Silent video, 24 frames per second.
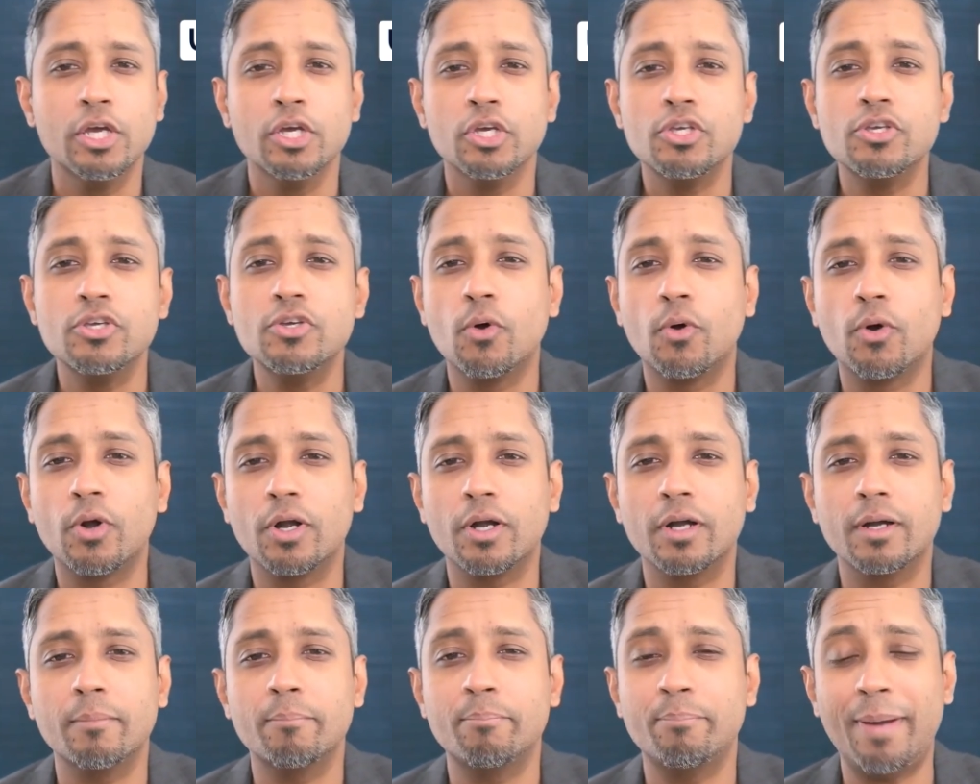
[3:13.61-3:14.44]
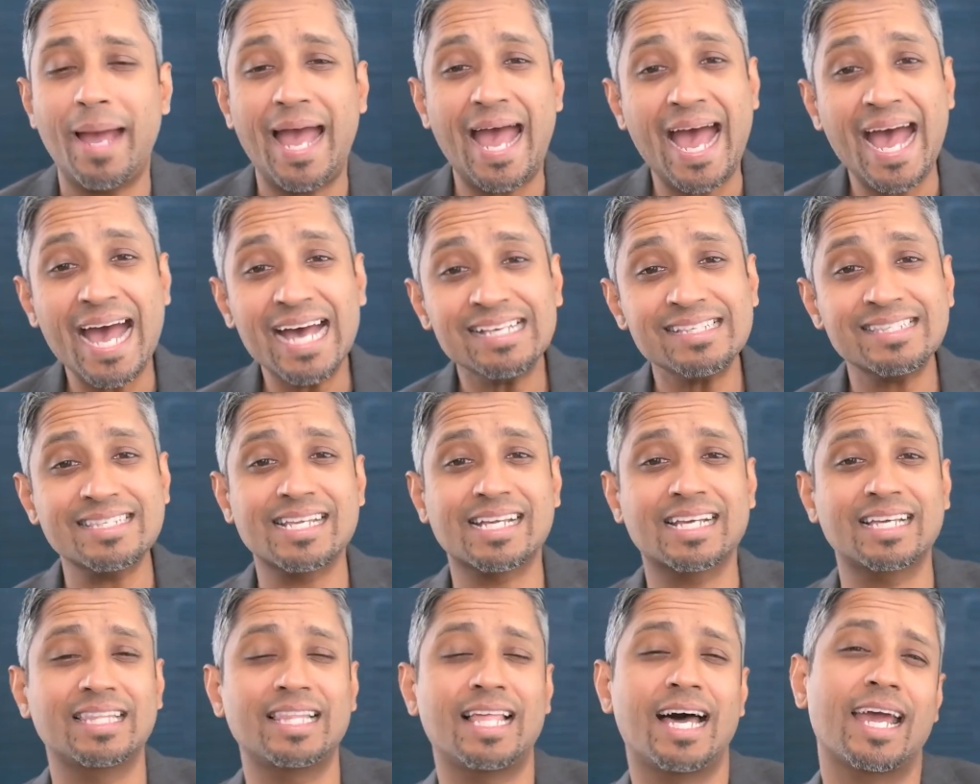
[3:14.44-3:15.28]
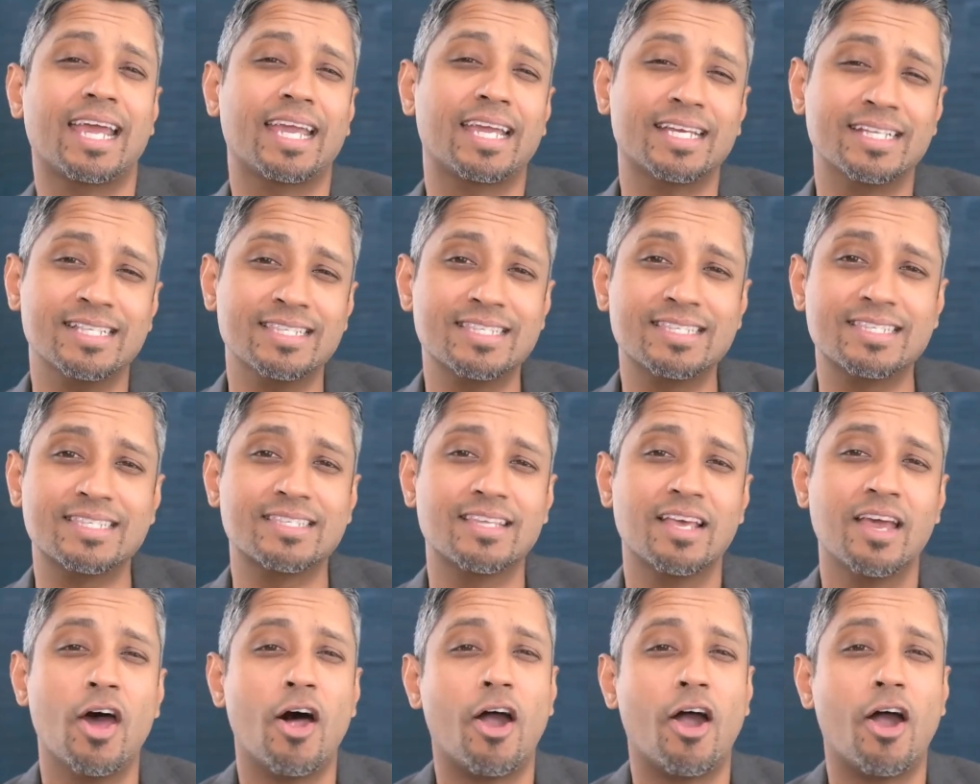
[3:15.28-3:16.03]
Your past clients